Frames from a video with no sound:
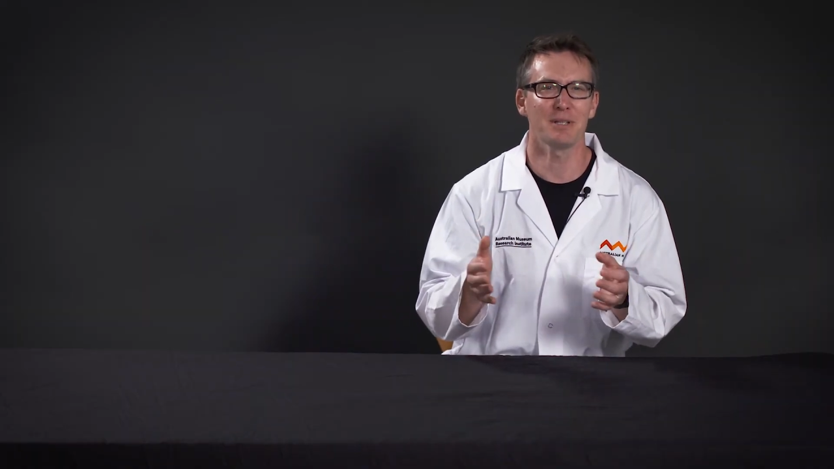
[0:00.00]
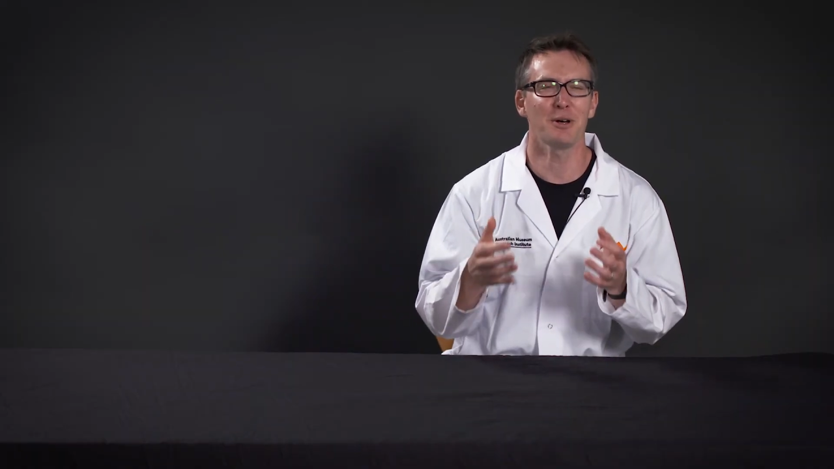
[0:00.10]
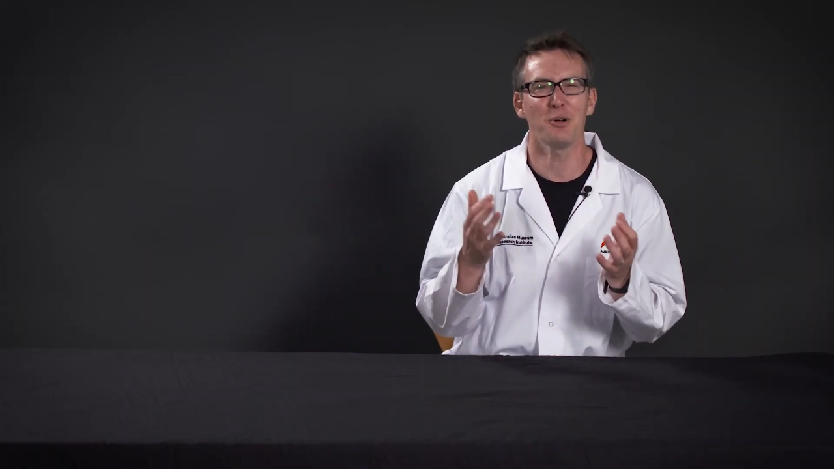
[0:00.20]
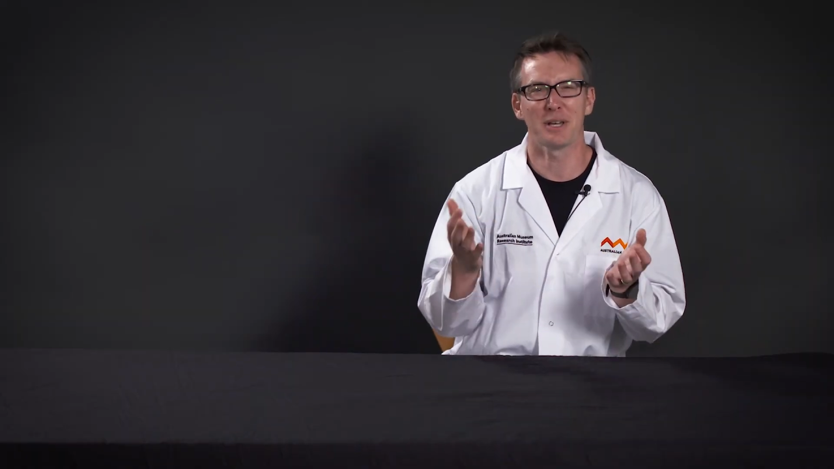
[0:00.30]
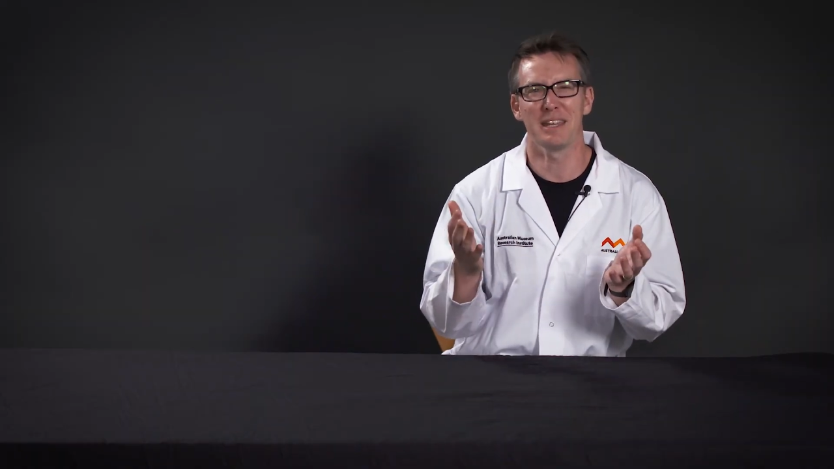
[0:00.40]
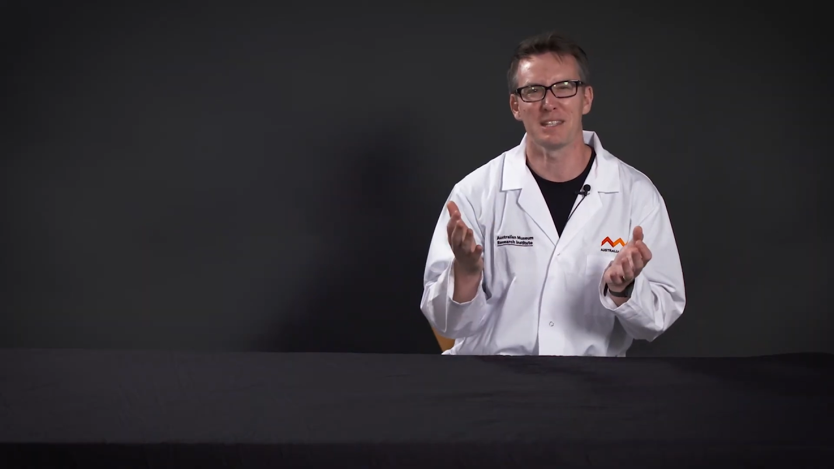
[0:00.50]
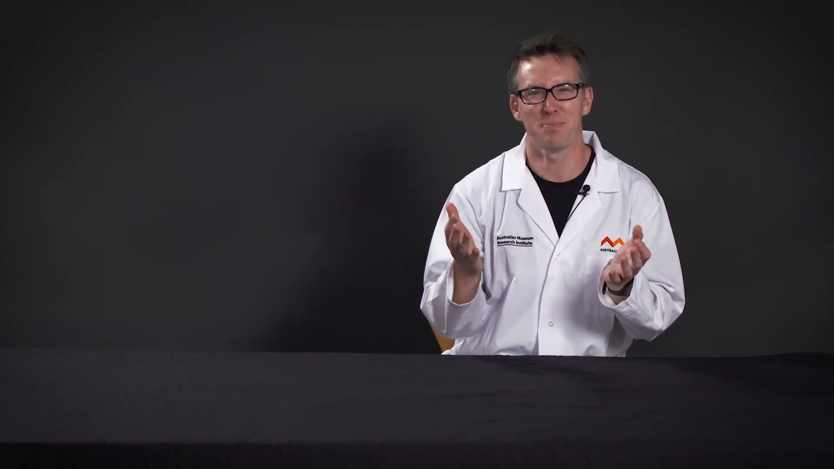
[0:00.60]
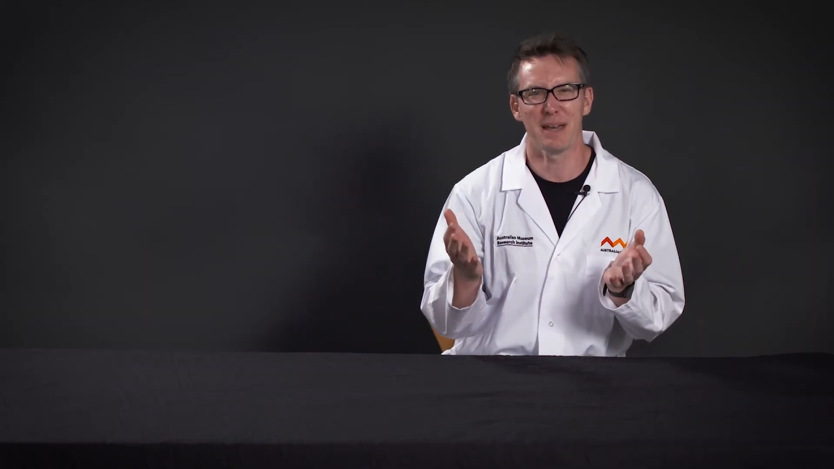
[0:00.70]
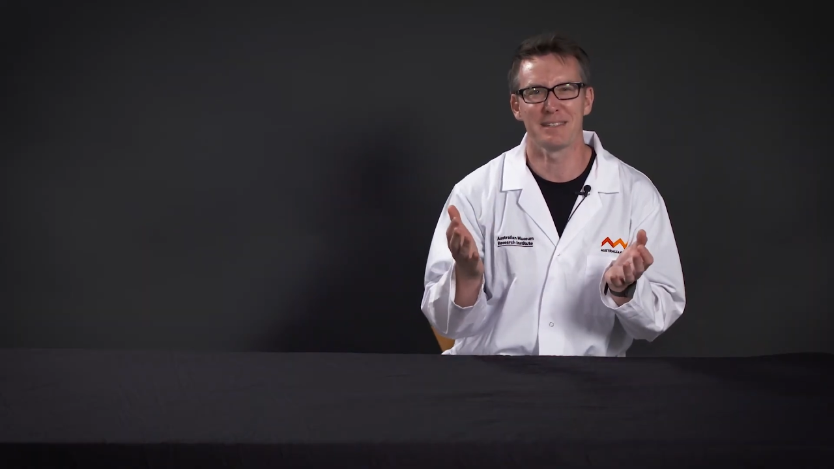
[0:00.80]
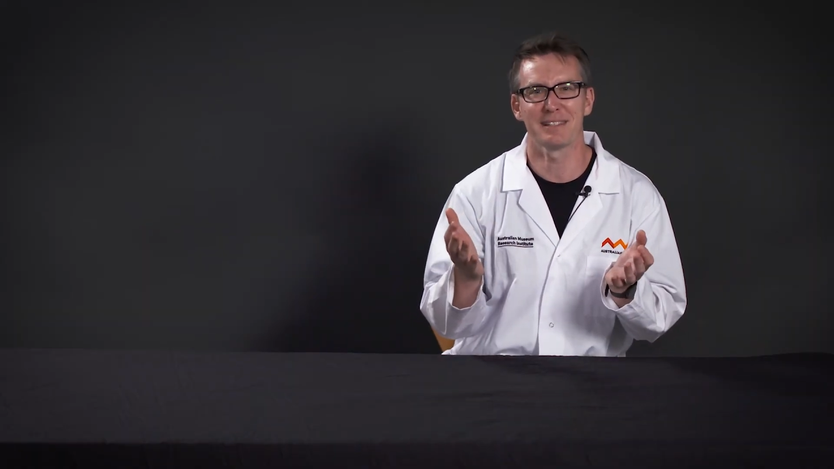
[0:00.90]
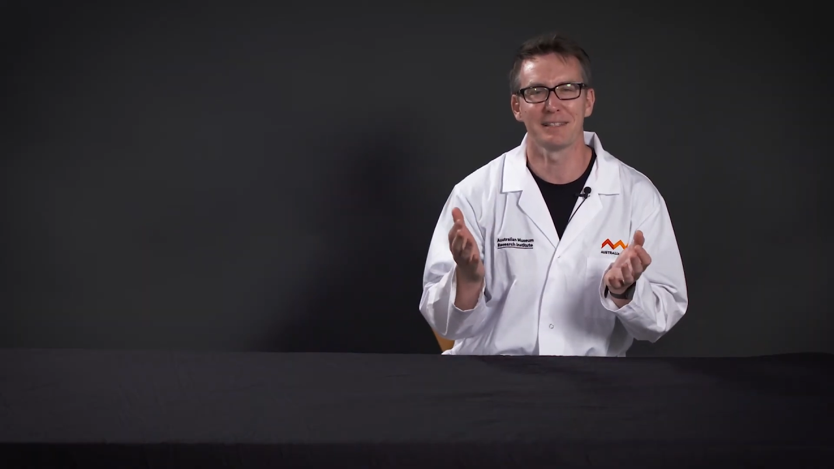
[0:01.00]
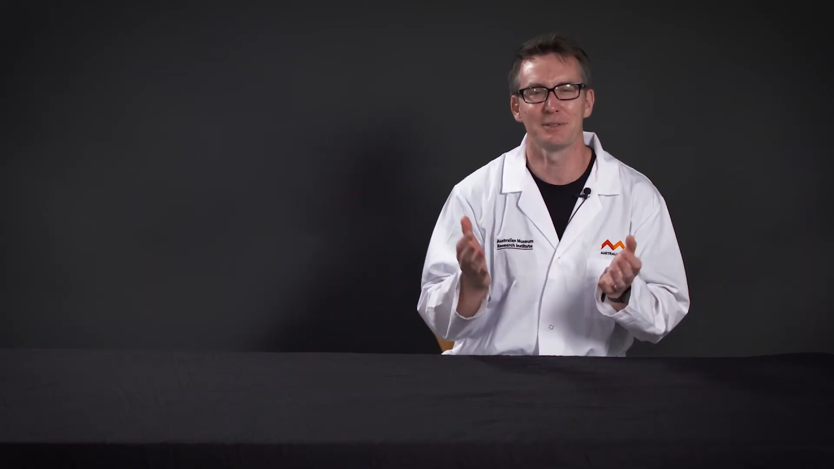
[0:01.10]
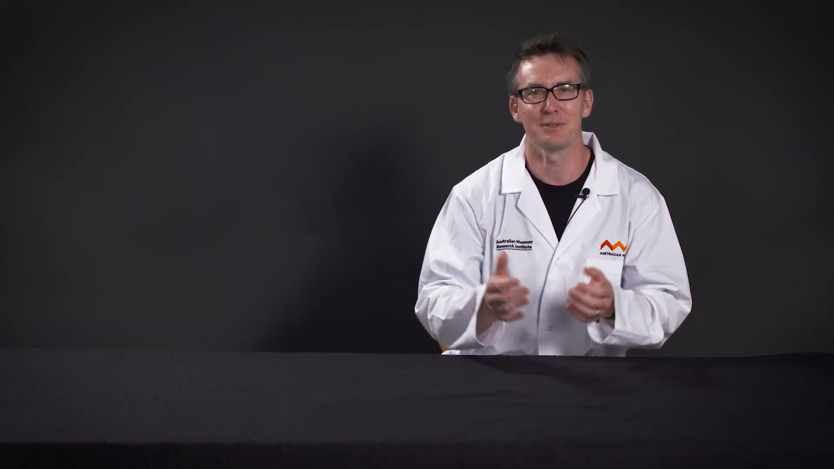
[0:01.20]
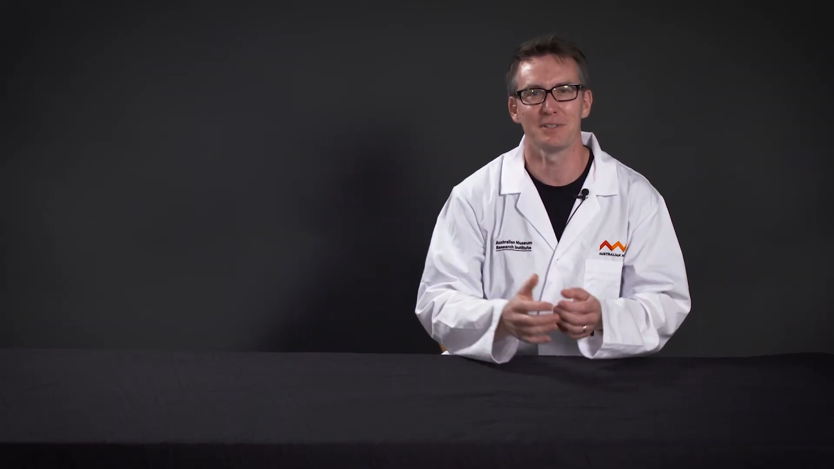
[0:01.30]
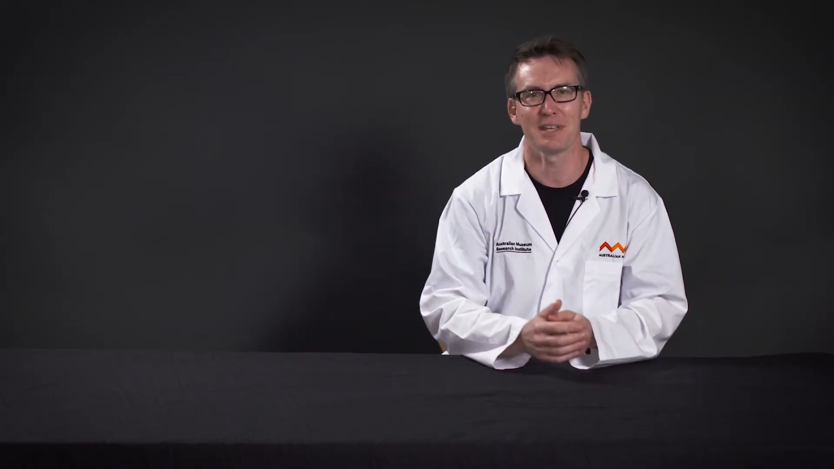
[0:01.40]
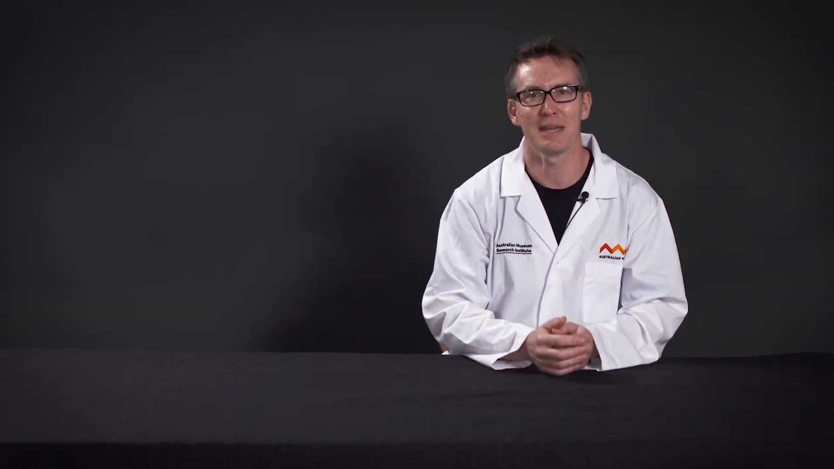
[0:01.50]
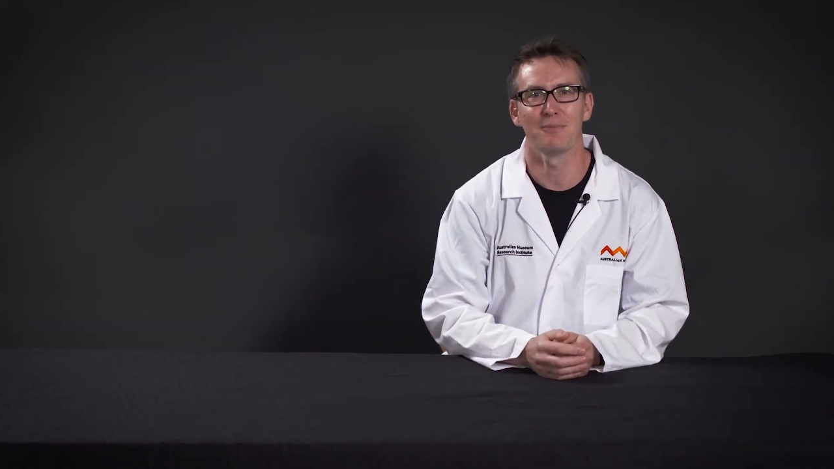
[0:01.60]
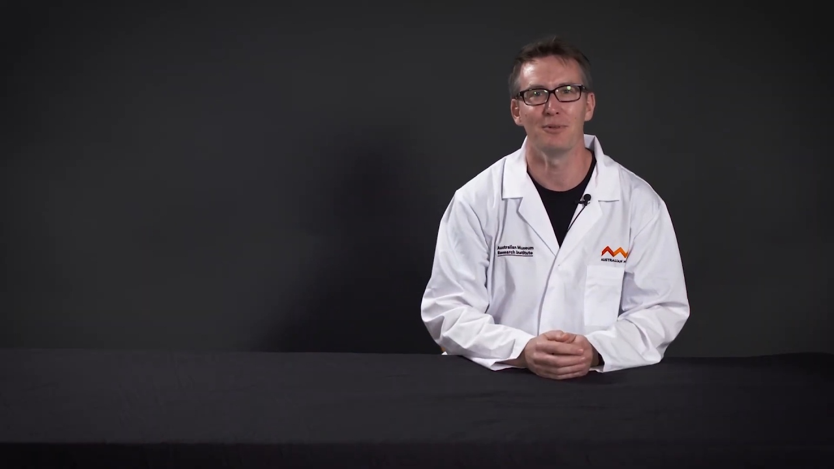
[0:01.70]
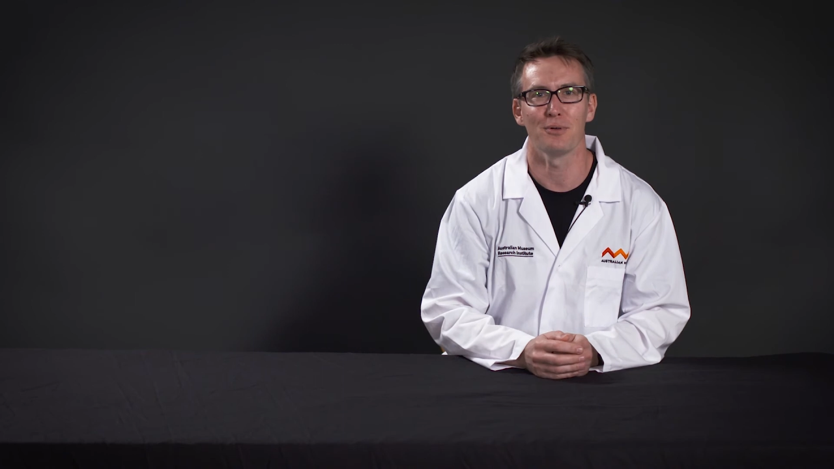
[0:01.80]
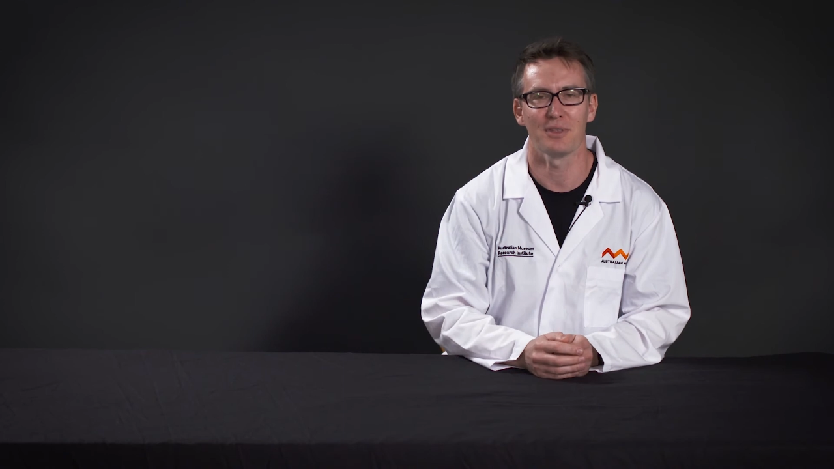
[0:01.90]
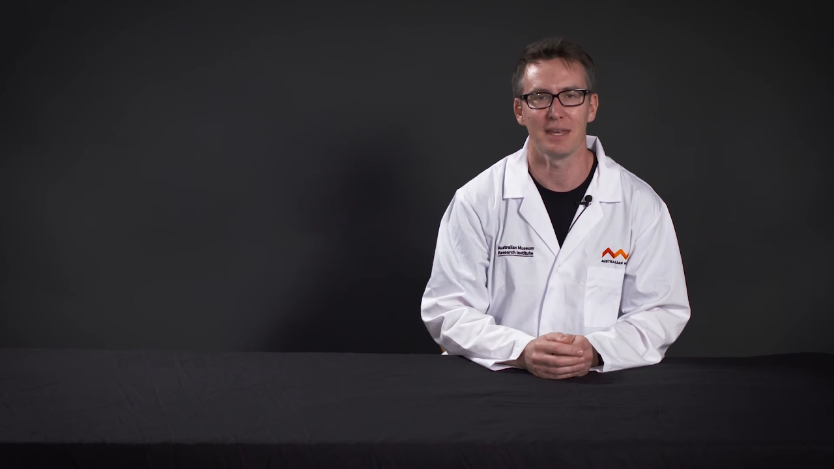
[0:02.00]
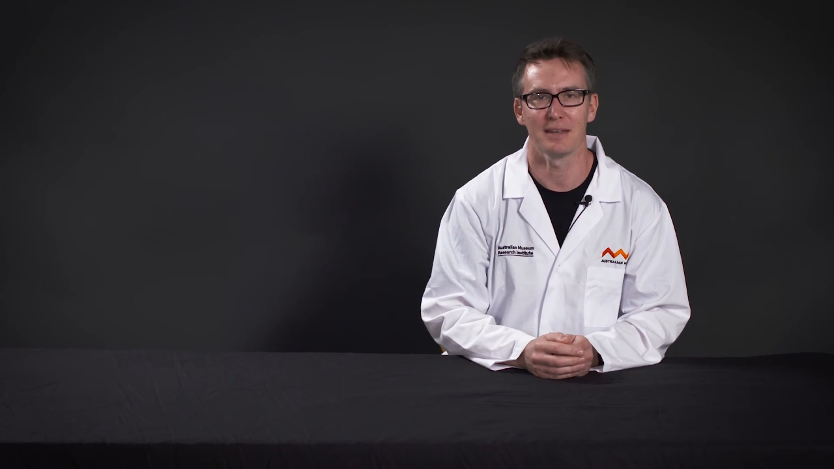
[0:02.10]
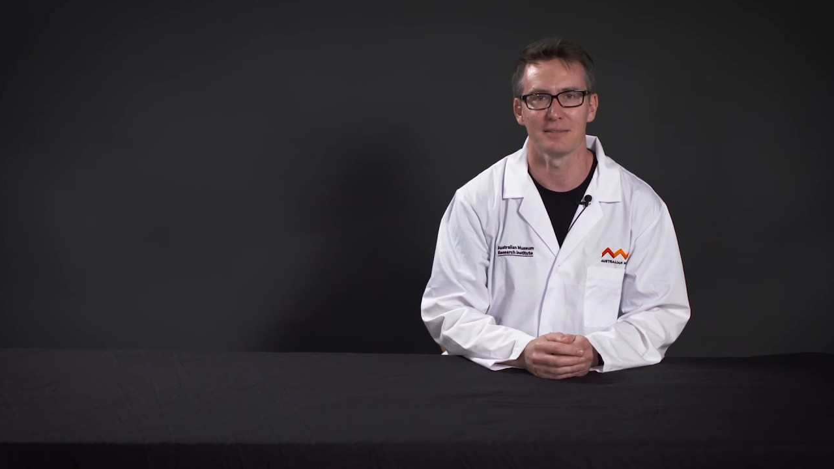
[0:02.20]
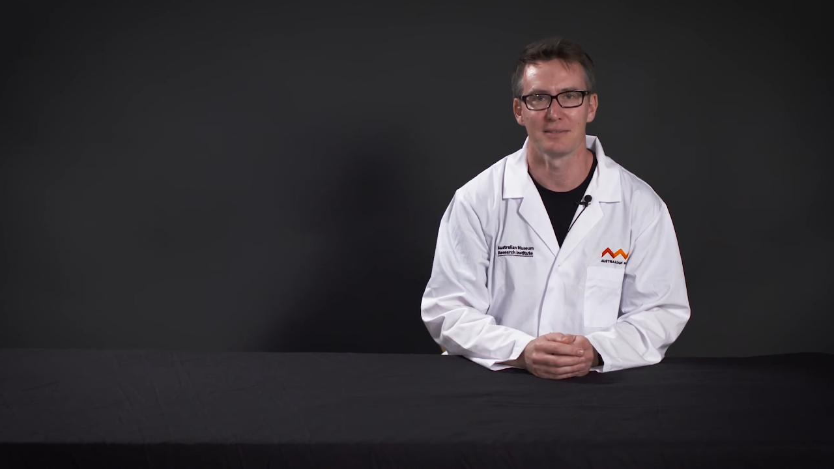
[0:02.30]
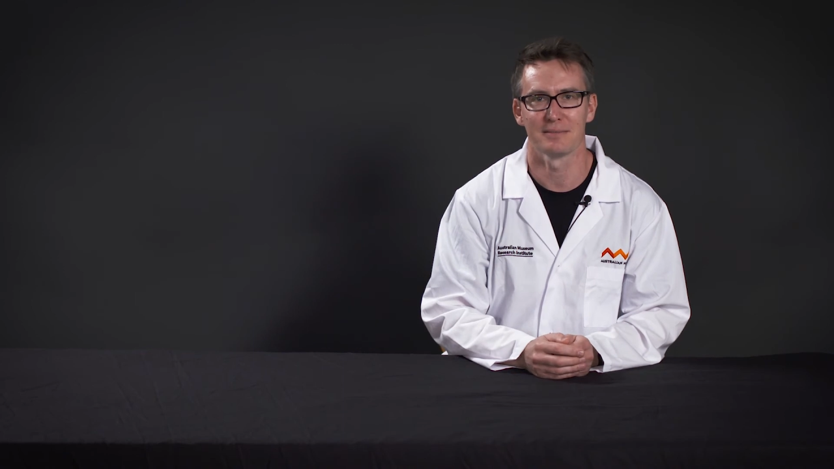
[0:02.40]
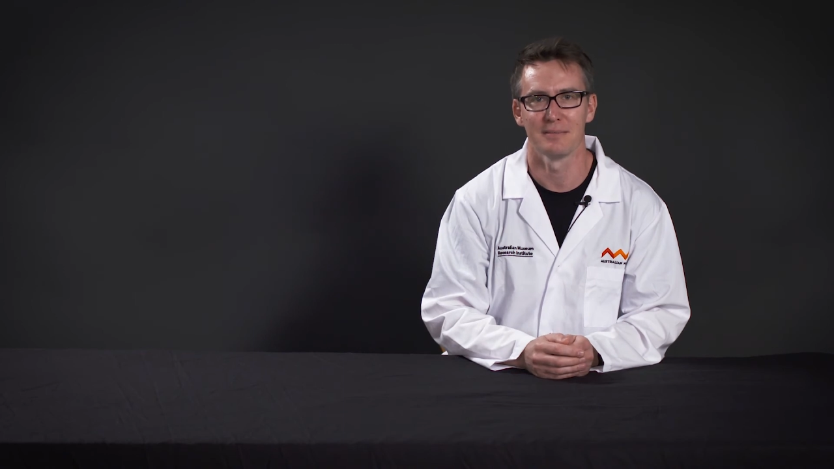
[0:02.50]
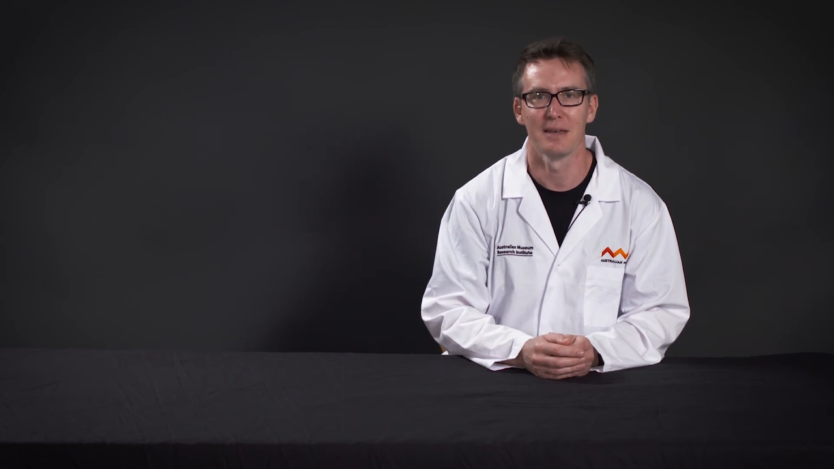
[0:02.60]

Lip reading: but all kits basically do the same 4 things.